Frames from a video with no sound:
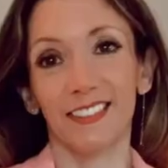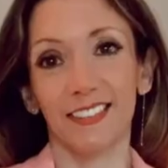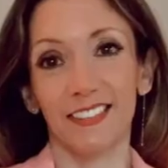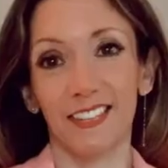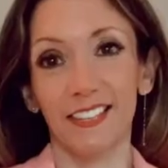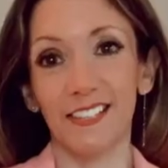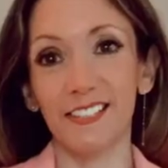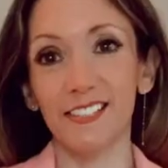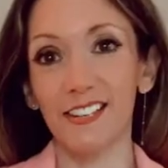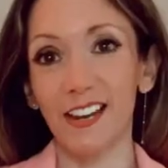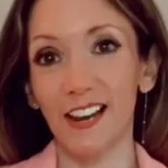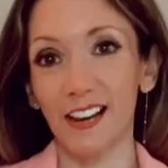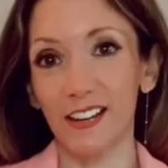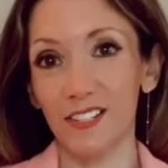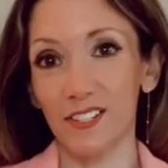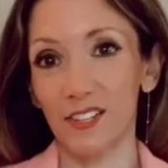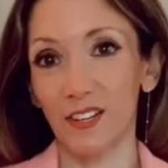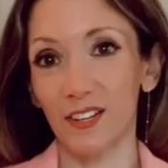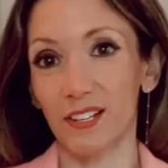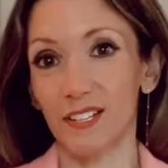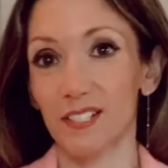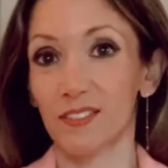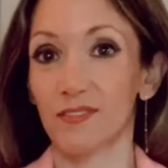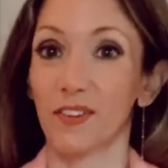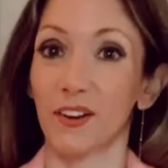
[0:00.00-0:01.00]
This next look
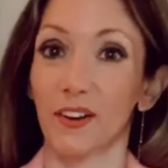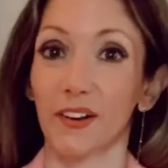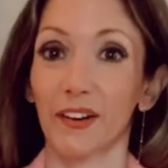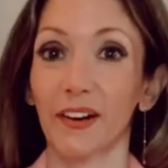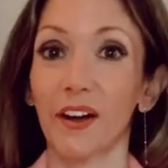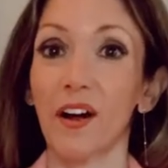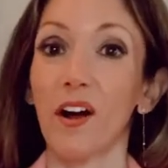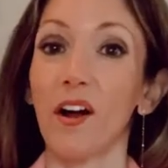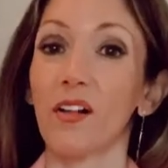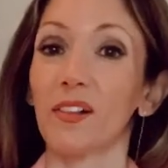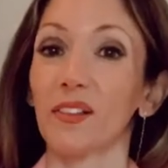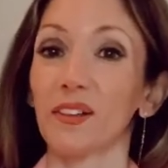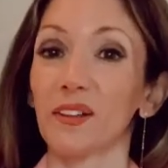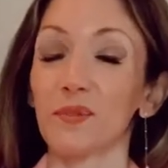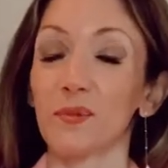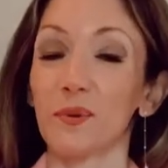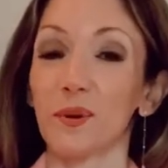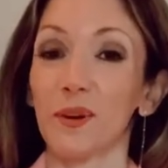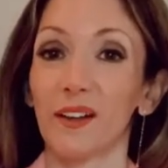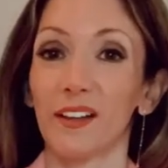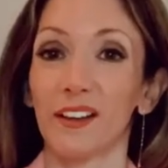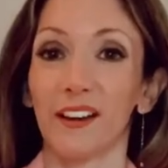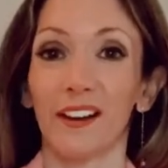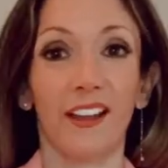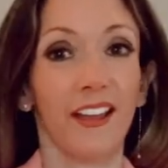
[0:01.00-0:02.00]
is very
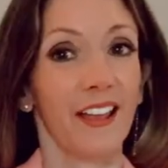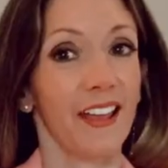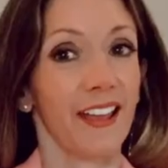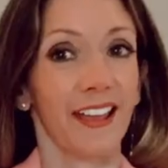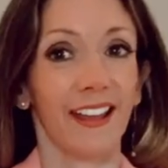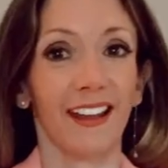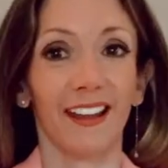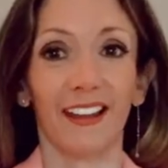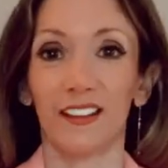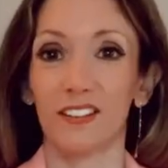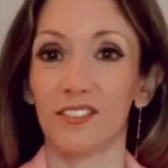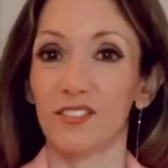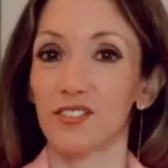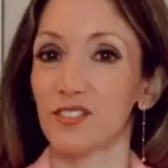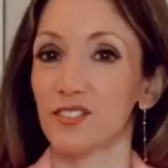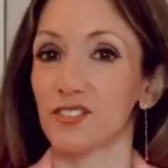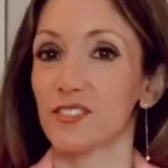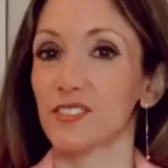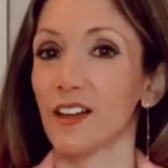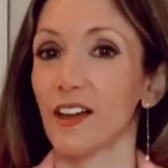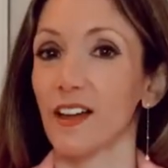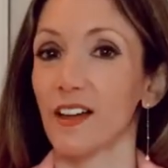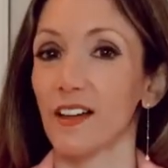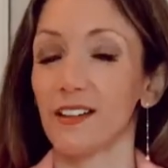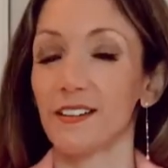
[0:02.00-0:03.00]
Hollywood. It's just
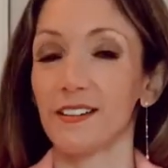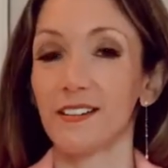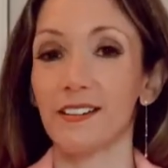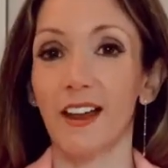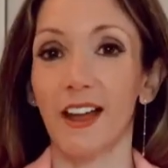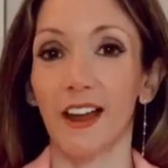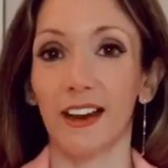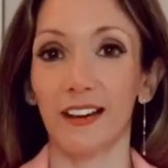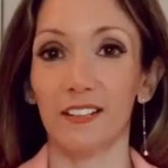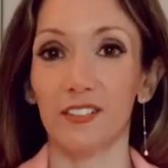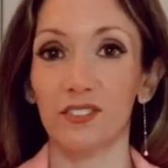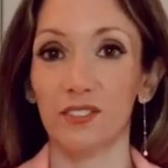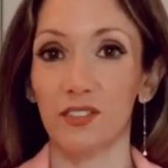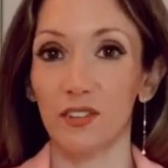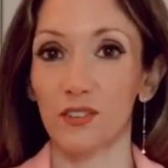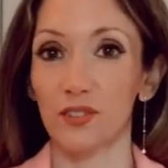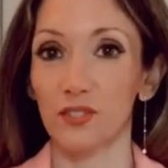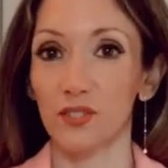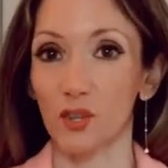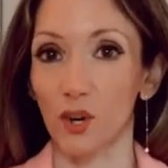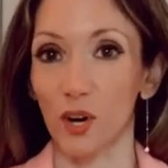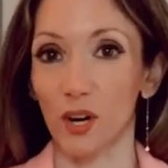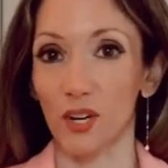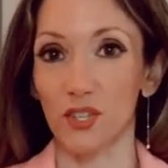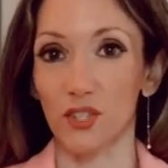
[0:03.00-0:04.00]
got a nice
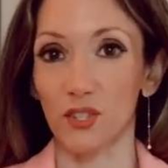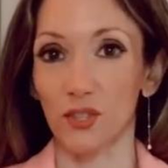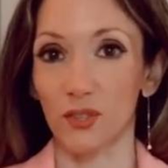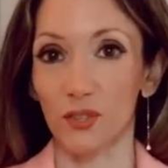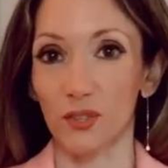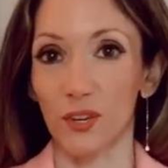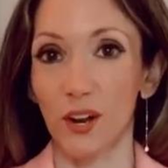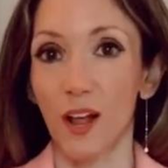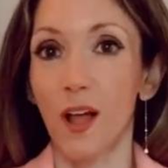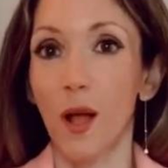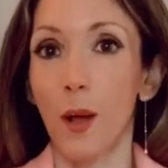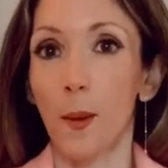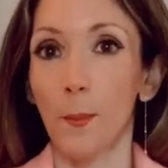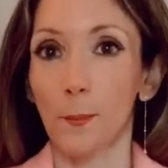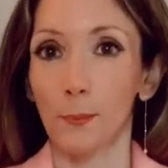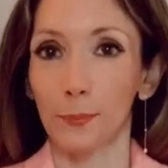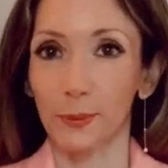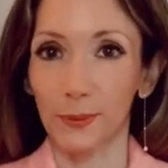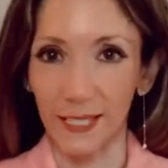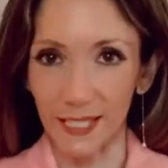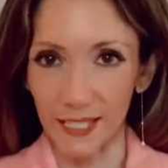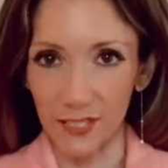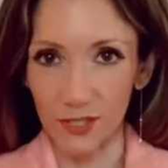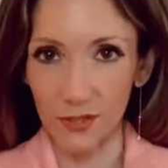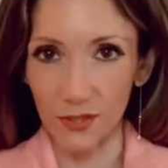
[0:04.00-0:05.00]
structured
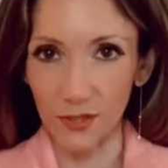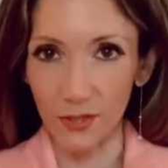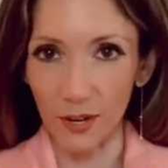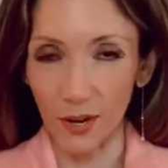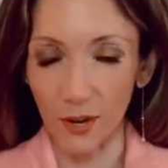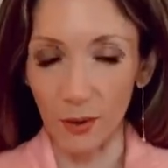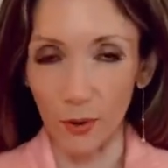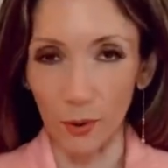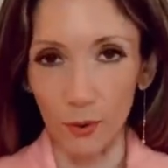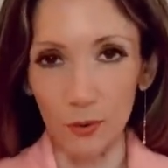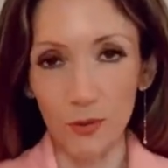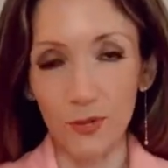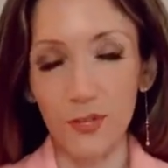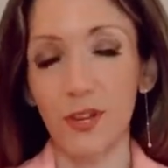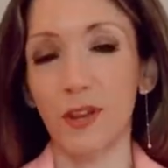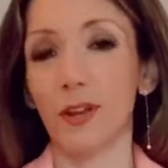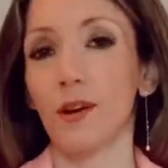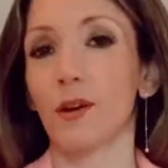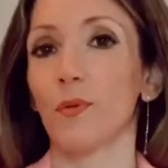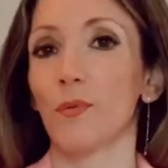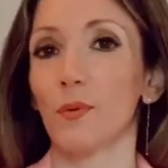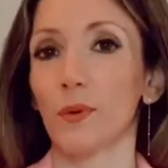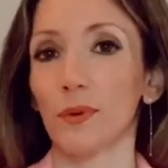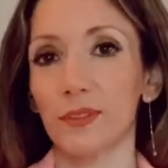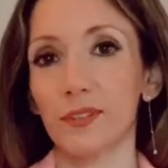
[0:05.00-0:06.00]
blazer coat
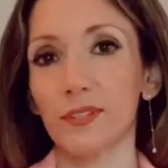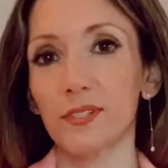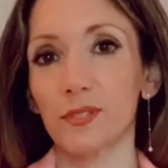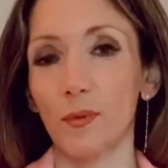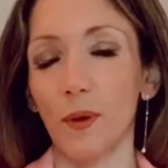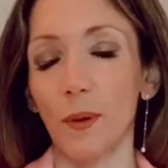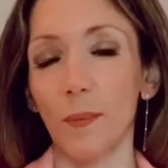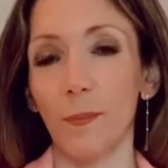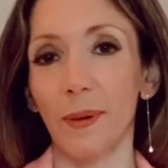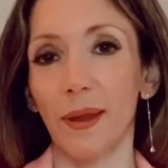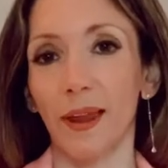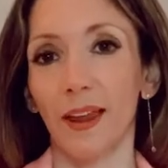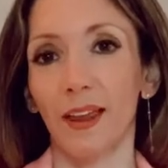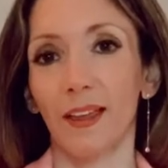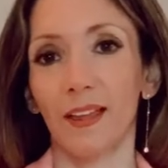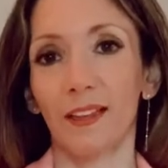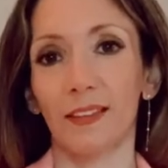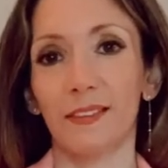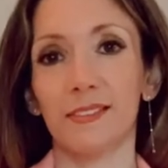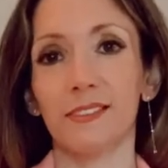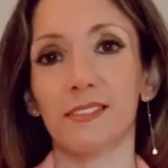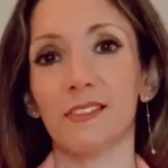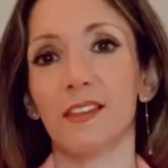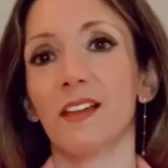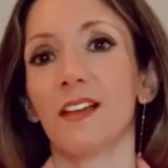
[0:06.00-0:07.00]
with the sweatpants,
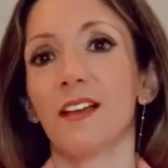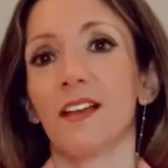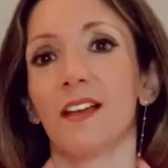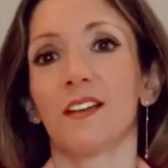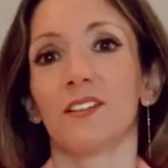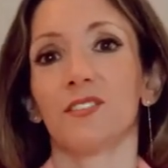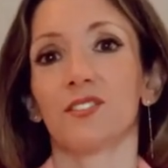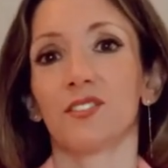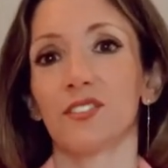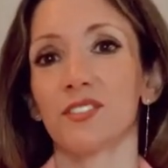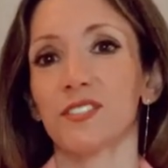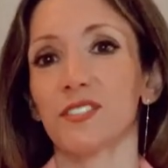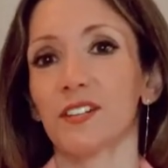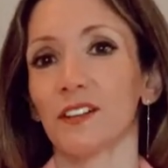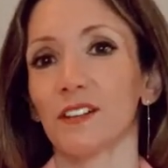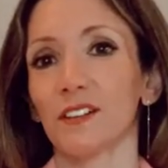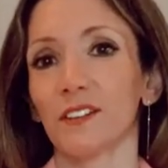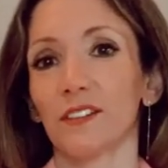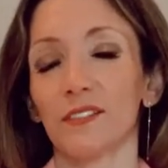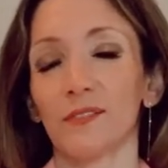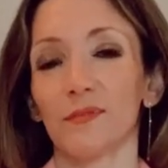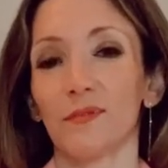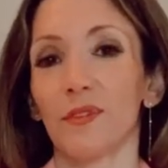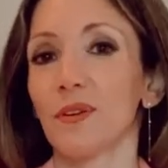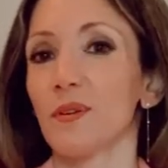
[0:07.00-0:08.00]
just a
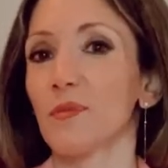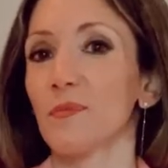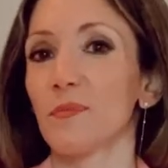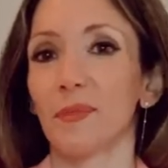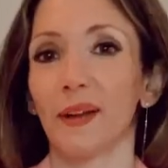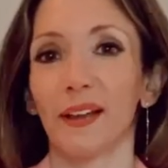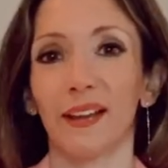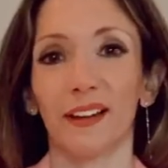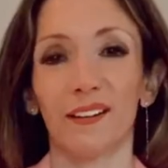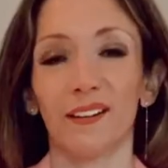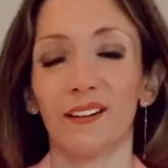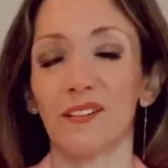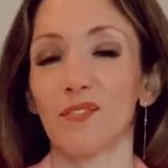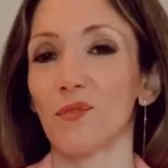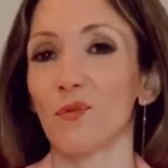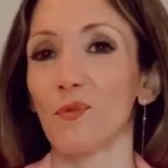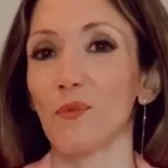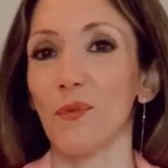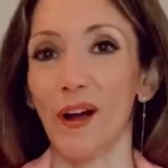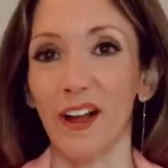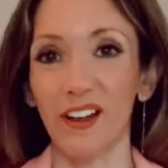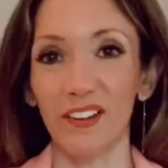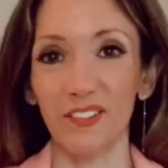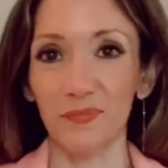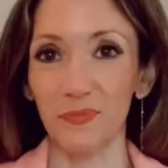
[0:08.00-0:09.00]
my
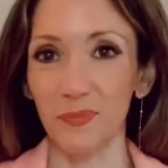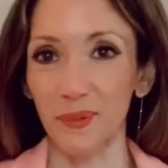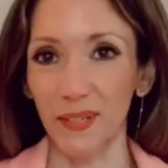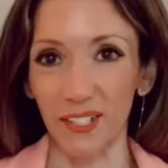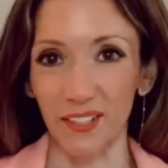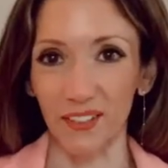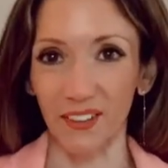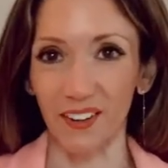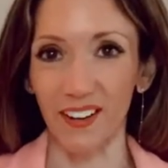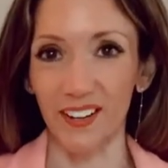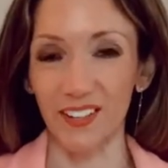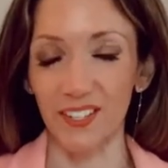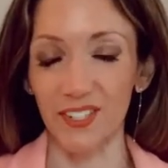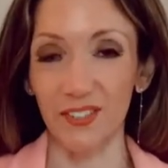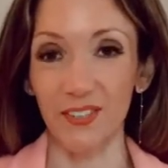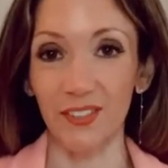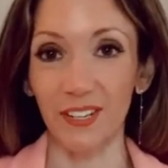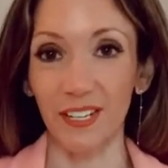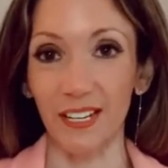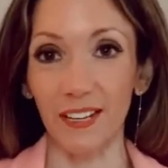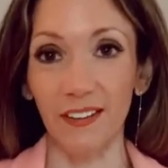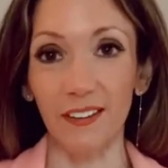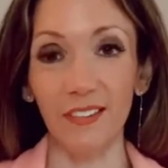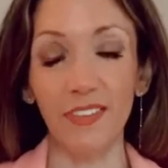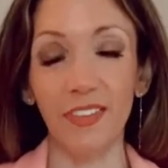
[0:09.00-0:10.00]
wife beater
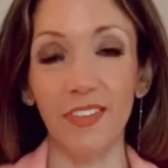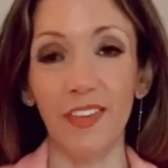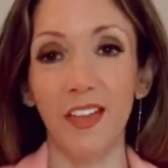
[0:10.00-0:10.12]
underneath